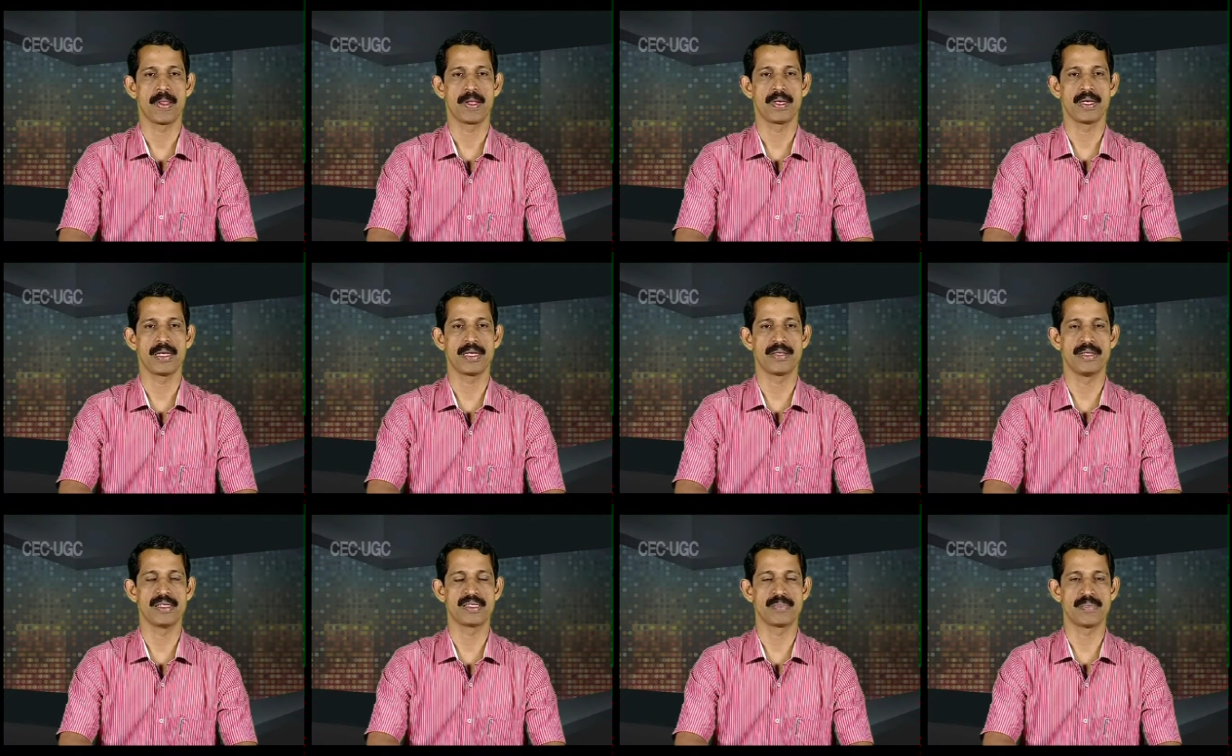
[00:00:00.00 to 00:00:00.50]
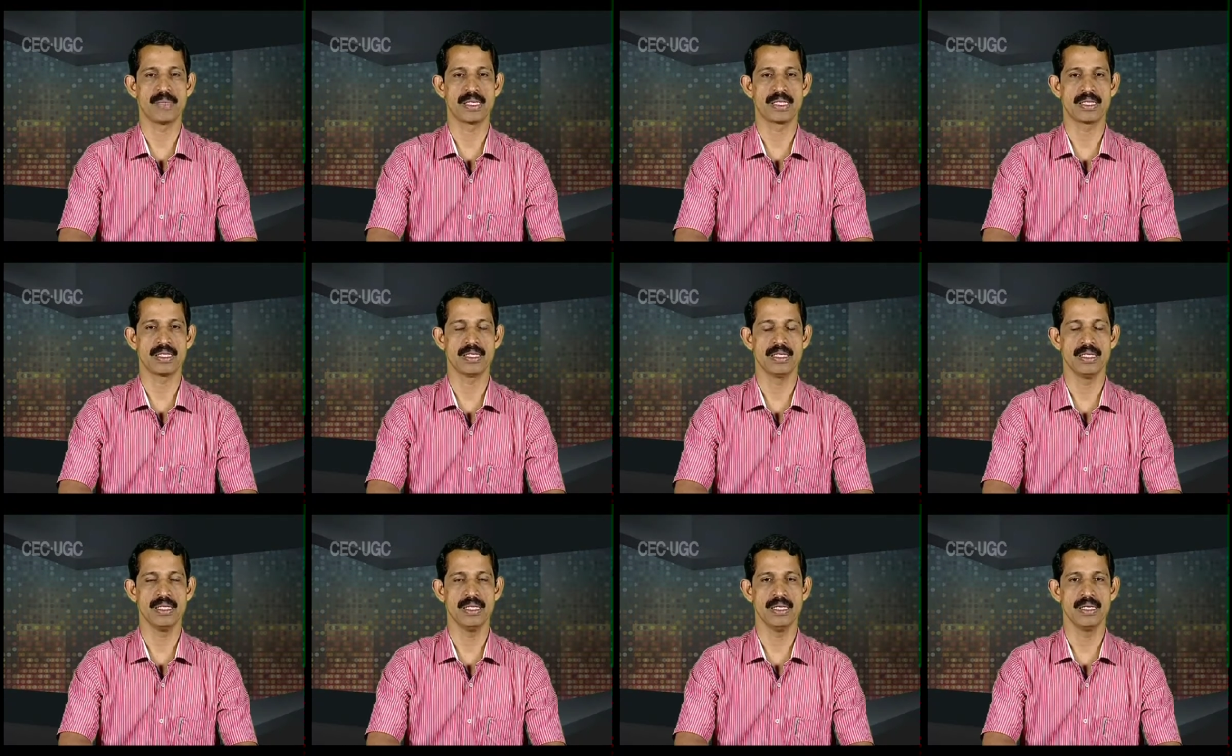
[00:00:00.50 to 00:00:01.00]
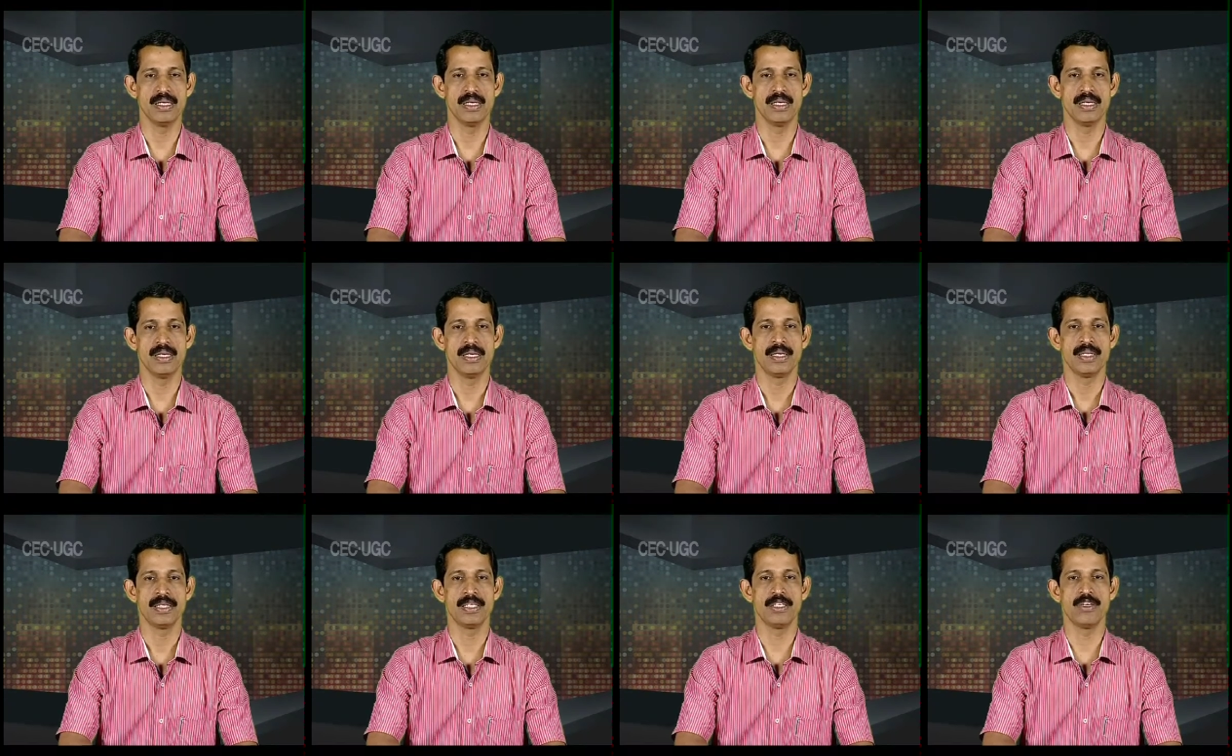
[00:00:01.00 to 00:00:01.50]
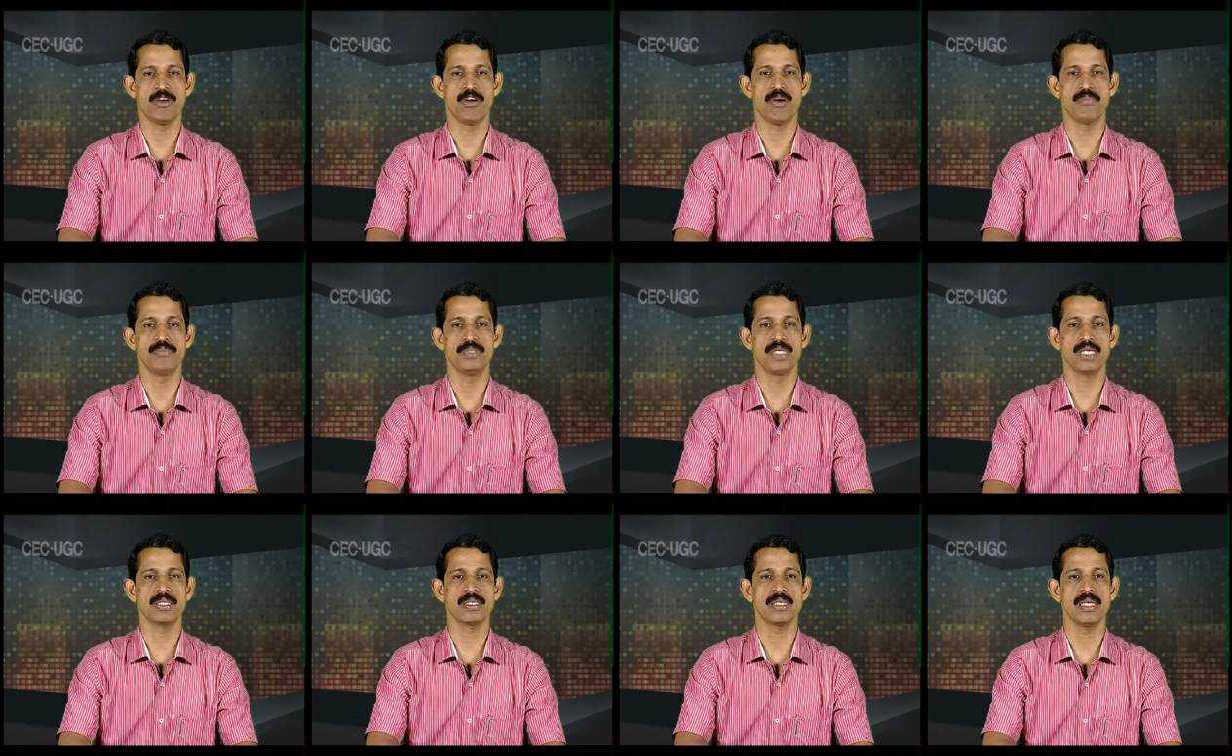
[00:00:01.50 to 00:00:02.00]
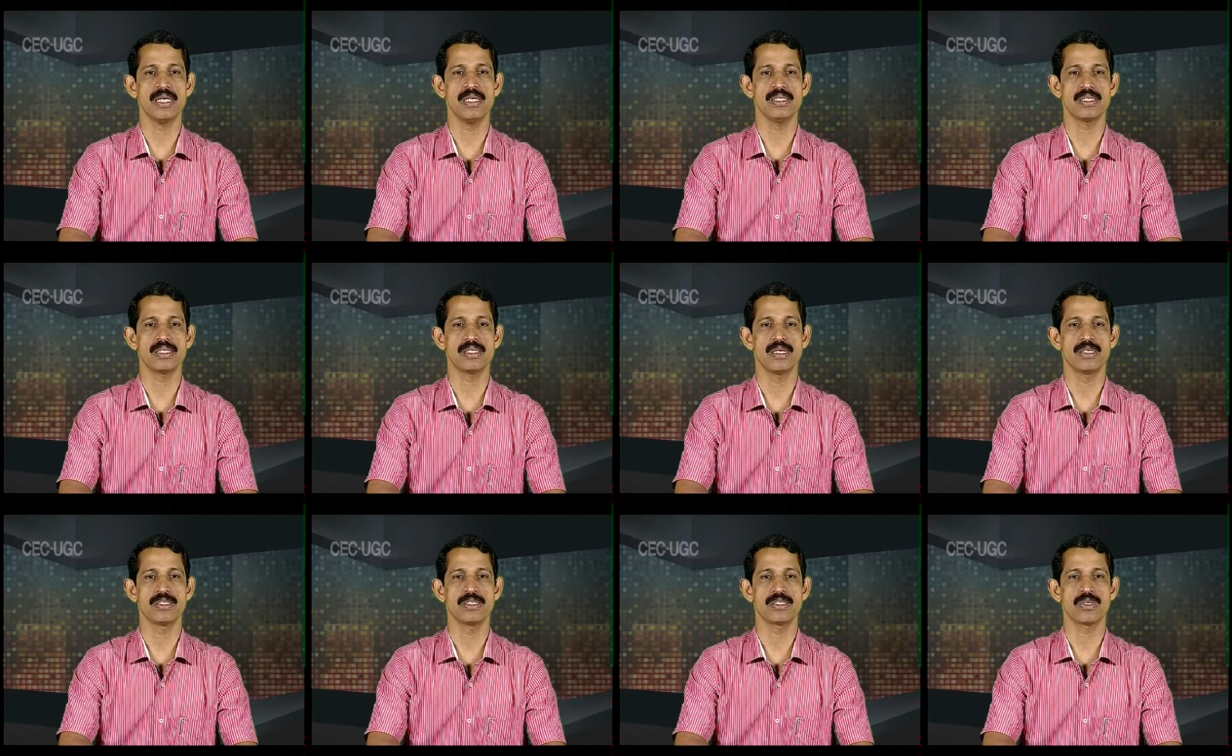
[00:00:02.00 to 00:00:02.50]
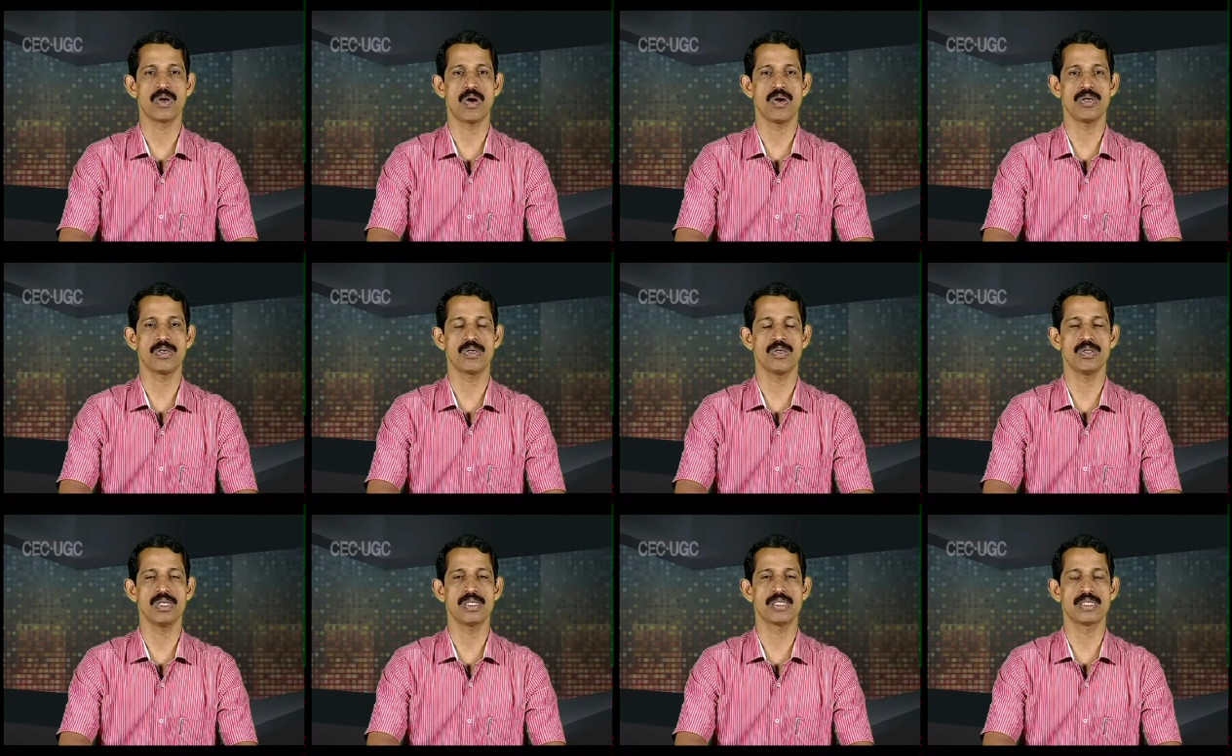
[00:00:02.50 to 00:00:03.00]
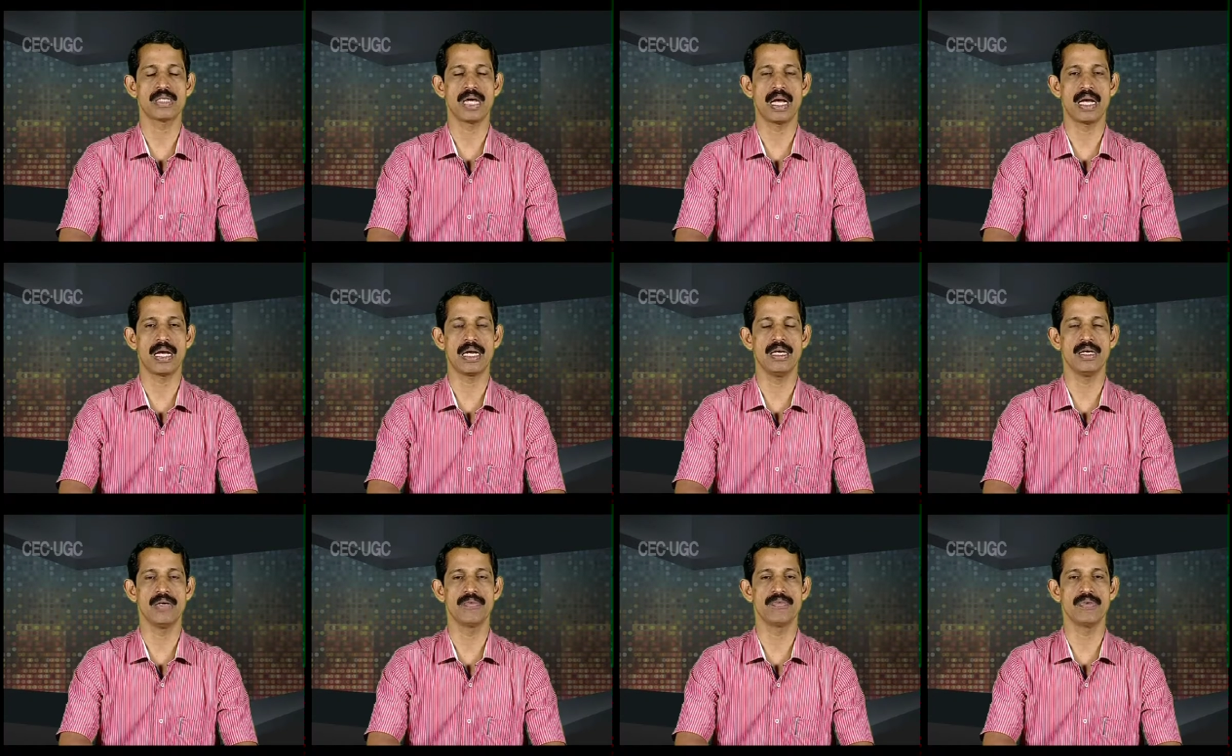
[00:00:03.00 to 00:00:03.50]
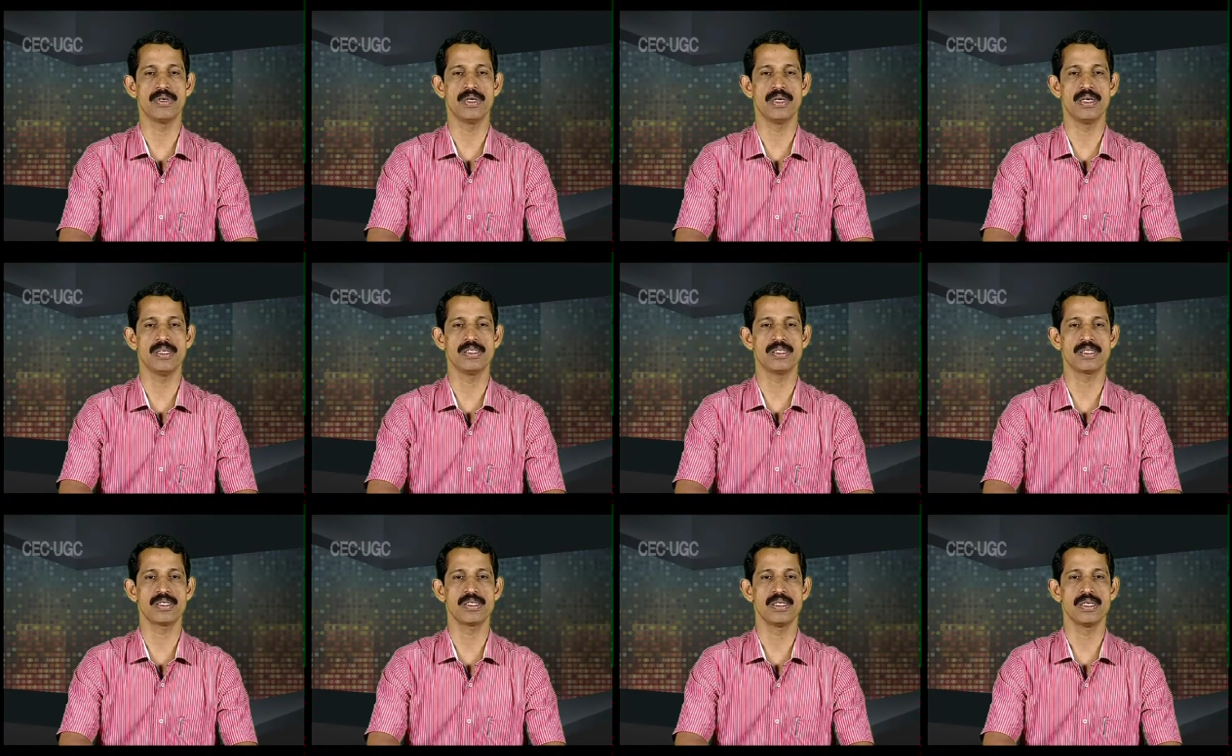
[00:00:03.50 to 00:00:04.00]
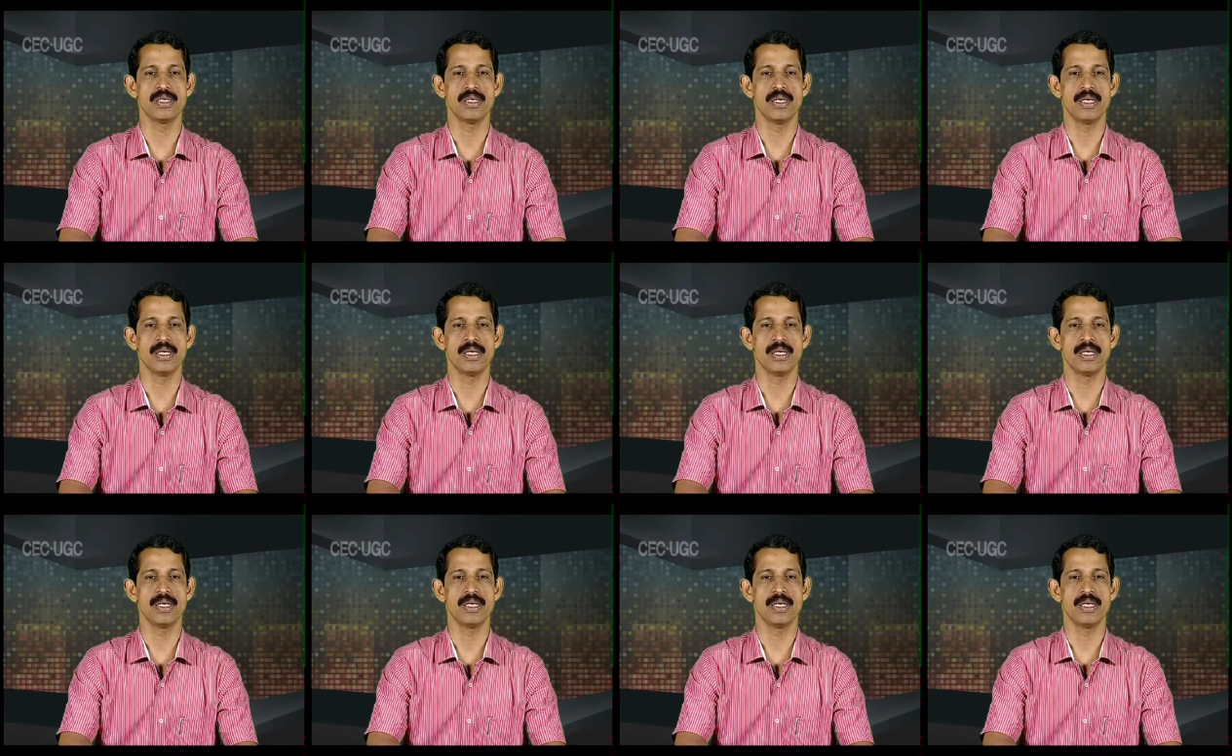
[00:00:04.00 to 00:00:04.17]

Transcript: In this method, the object is shown to the child first